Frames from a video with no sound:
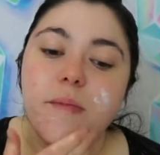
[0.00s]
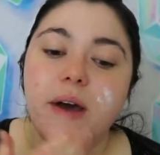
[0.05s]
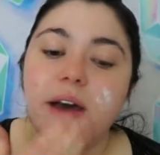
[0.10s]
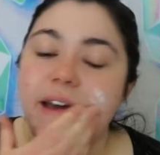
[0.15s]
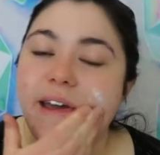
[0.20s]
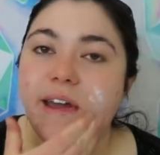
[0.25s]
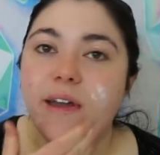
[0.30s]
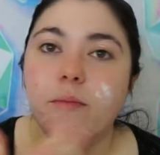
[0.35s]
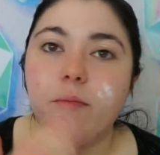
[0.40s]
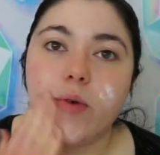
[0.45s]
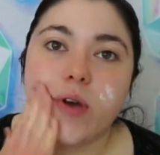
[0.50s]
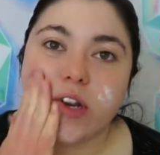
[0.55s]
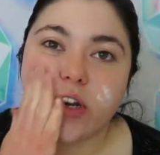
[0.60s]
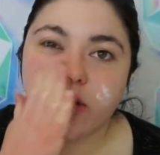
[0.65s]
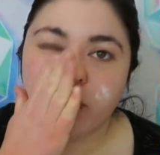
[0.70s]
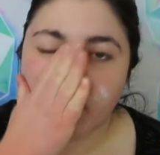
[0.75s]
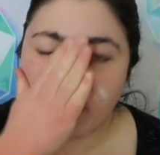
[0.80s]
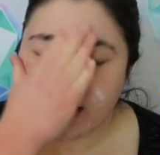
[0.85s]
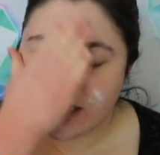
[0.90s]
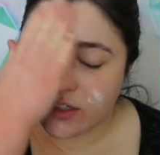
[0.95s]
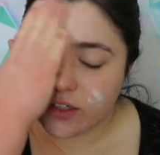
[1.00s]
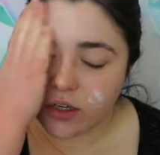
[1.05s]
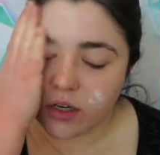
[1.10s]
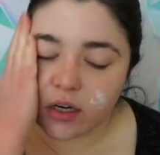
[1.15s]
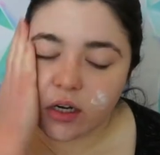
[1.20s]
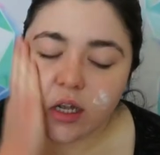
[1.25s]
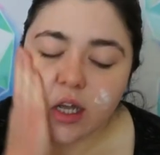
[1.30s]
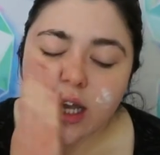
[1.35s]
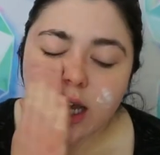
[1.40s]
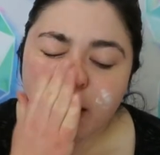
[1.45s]
my
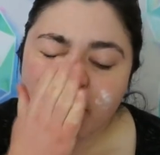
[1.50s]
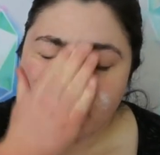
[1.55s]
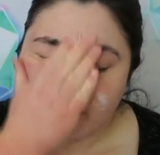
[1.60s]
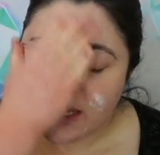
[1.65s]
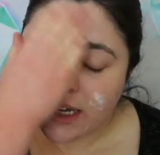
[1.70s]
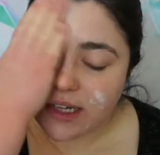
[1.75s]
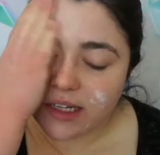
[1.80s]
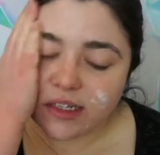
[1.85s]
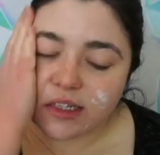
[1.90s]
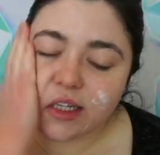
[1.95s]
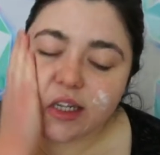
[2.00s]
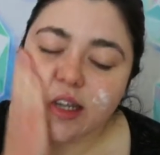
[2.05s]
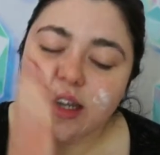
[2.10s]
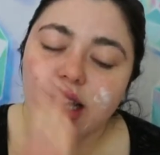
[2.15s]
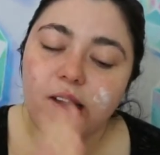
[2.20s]
moisturizer because